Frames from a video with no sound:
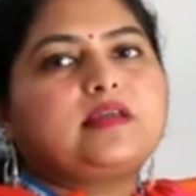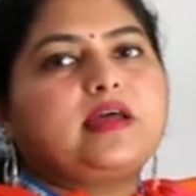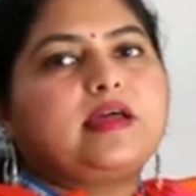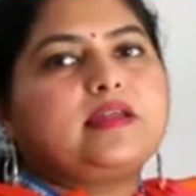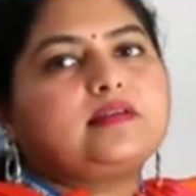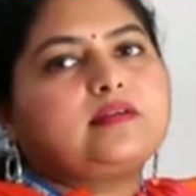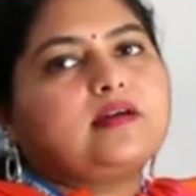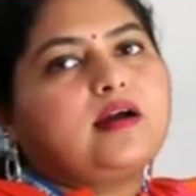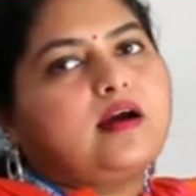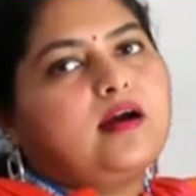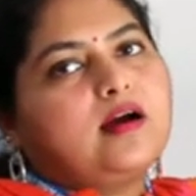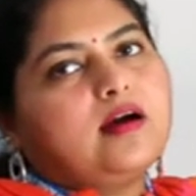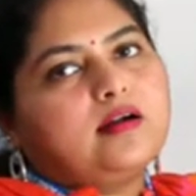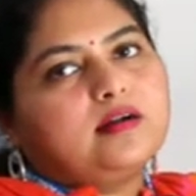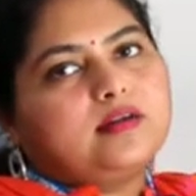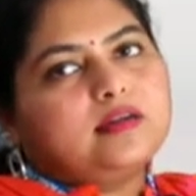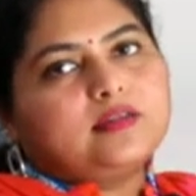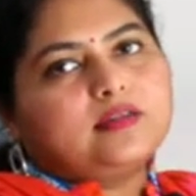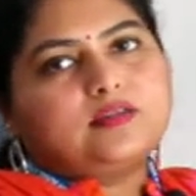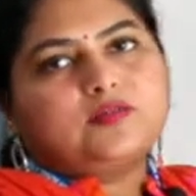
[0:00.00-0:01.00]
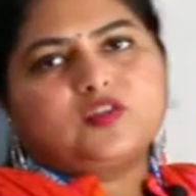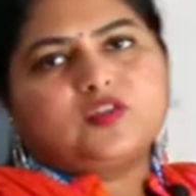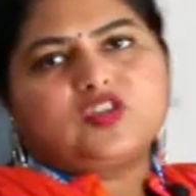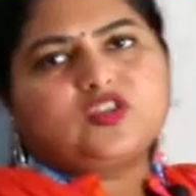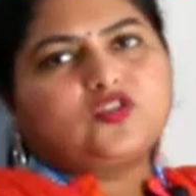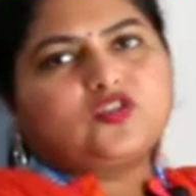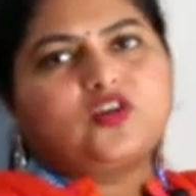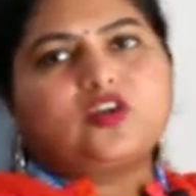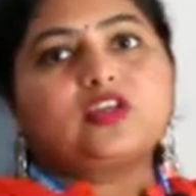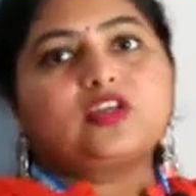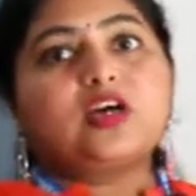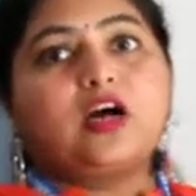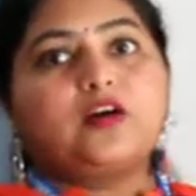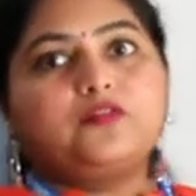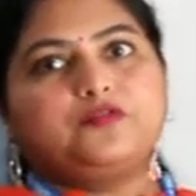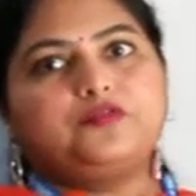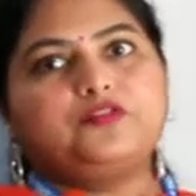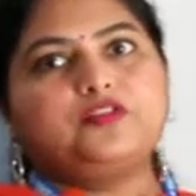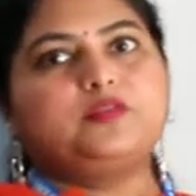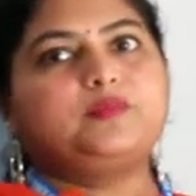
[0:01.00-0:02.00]
and car, and which is not
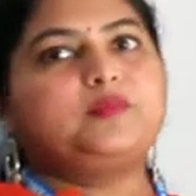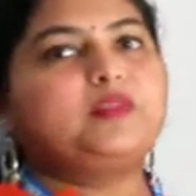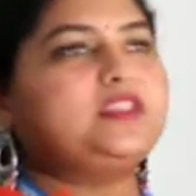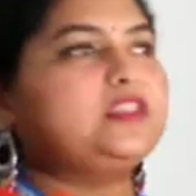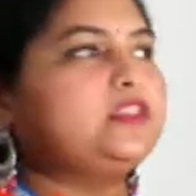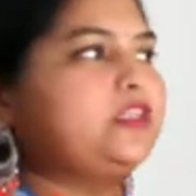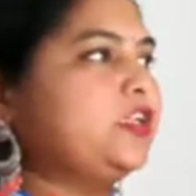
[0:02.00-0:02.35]
comfortable.